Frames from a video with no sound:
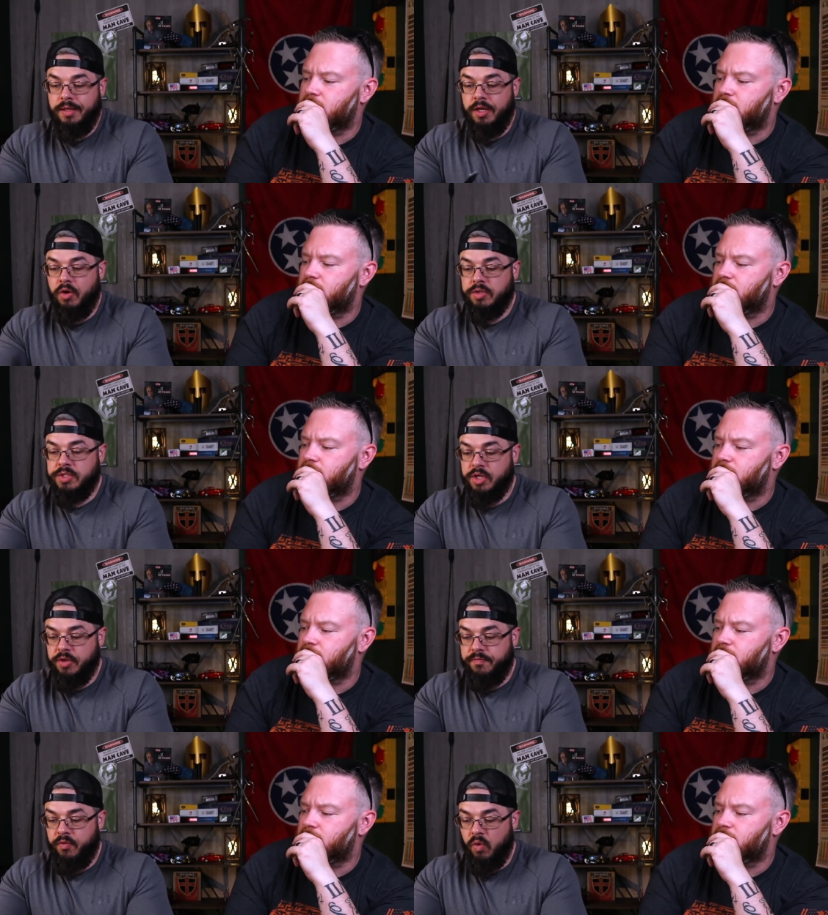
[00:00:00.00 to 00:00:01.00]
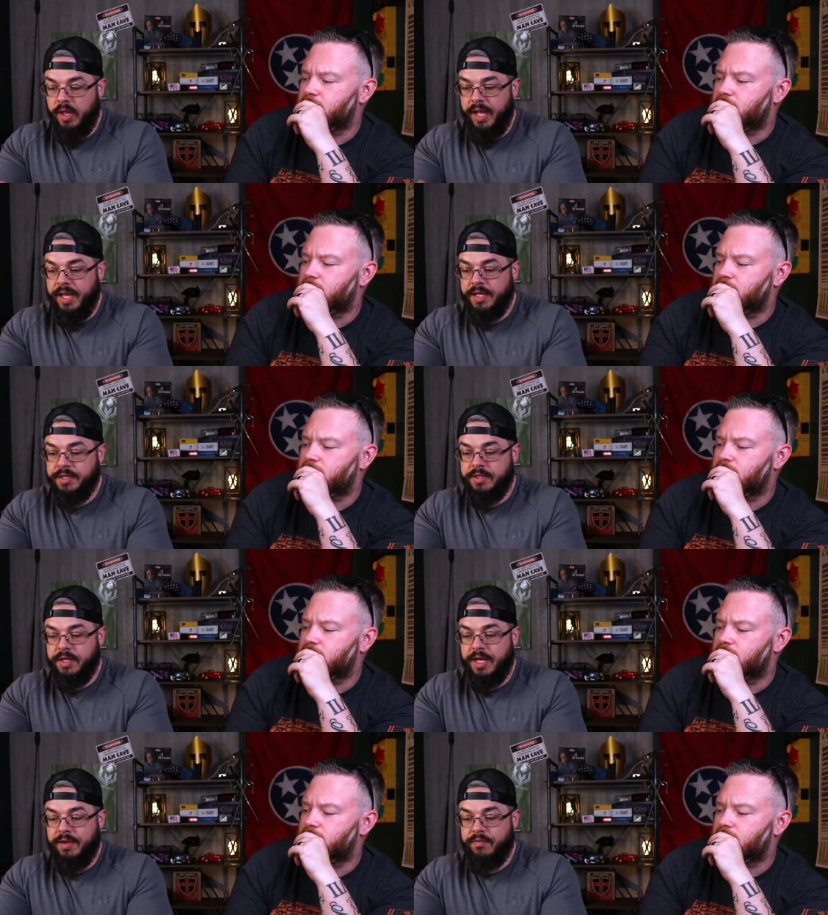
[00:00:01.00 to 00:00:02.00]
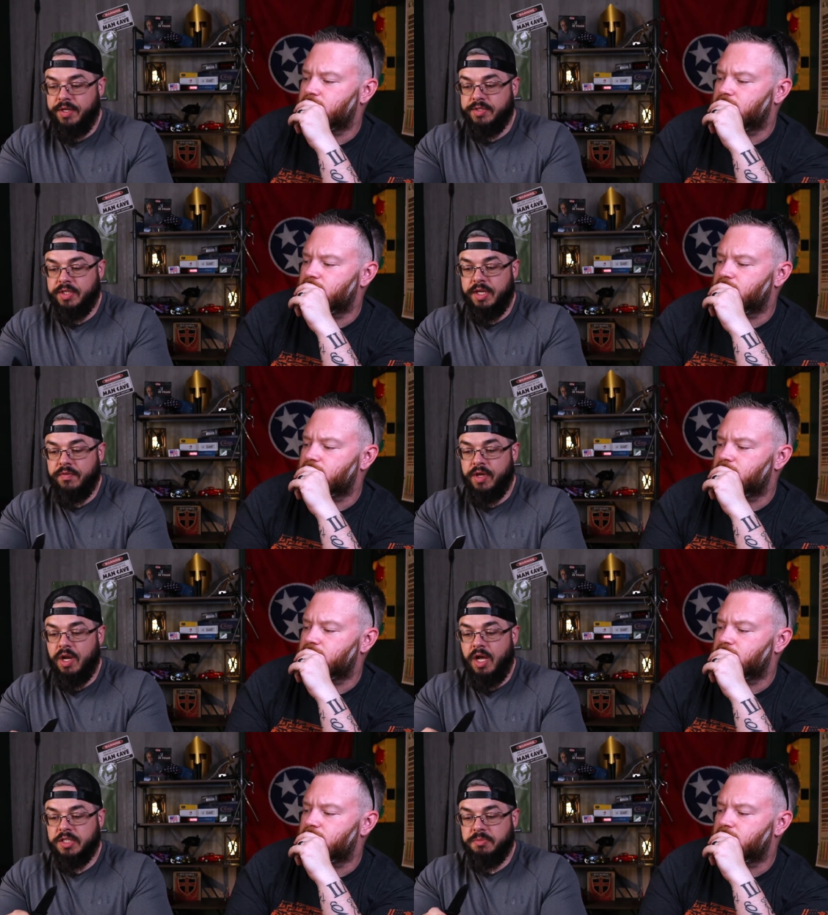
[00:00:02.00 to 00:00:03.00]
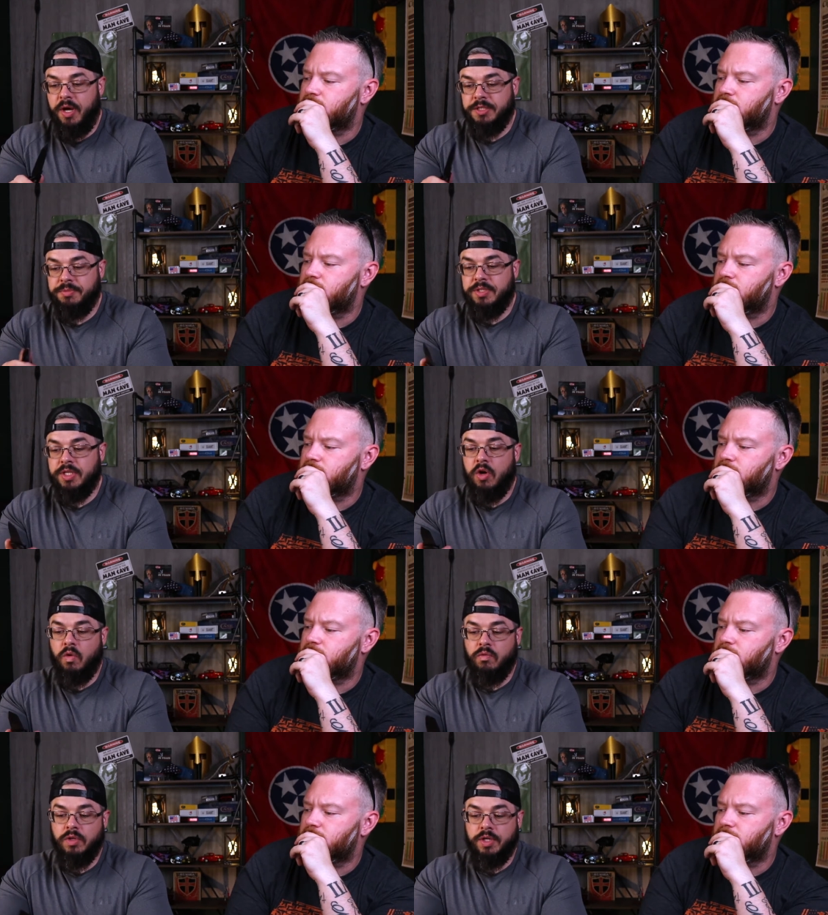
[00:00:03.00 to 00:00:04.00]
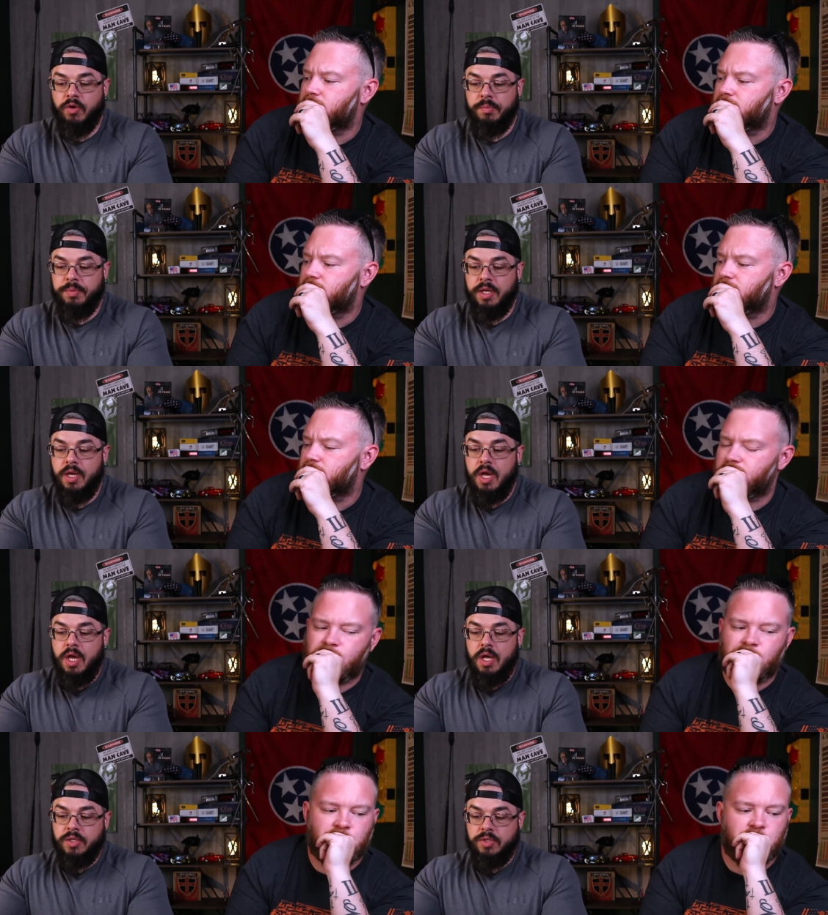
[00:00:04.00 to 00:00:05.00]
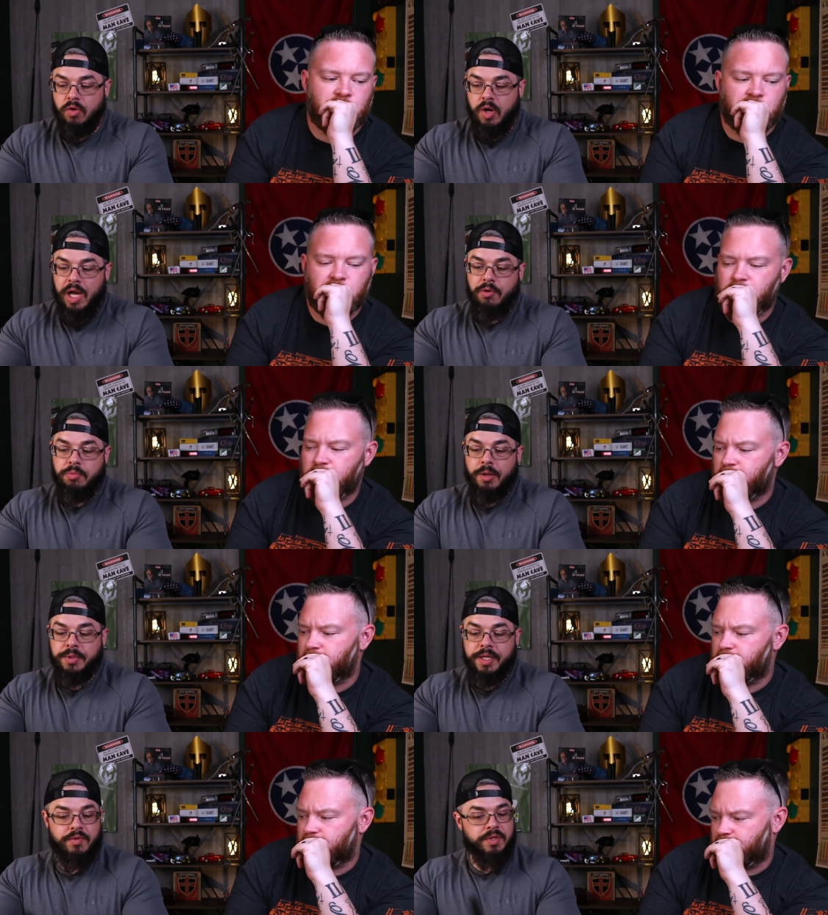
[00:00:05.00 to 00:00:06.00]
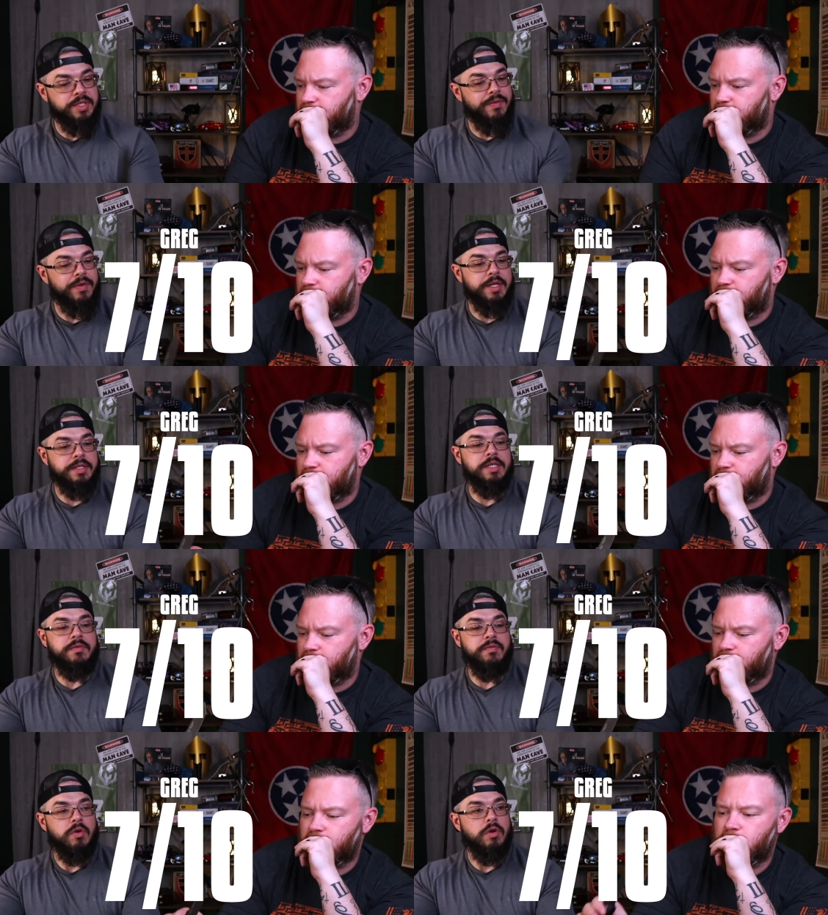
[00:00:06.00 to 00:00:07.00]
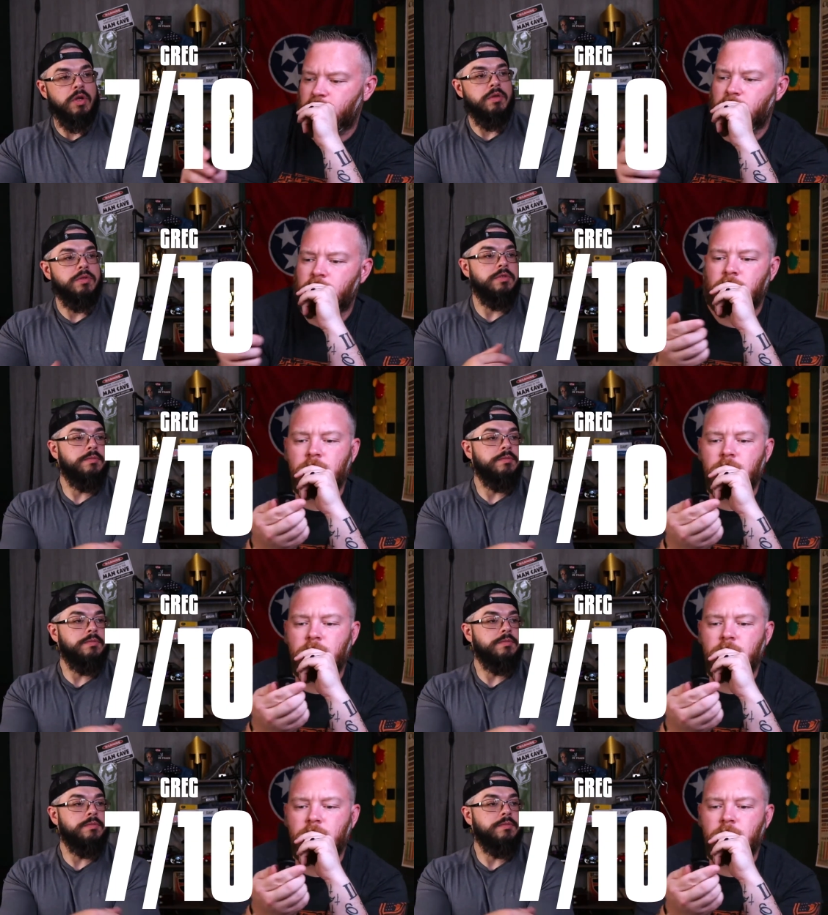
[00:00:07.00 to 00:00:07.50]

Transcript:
Speaker 1: you know it's a good full hand. It doesn't have any significant hot spots, but it's not overly grippy. So I would probably give it a seven out of ten for ergos.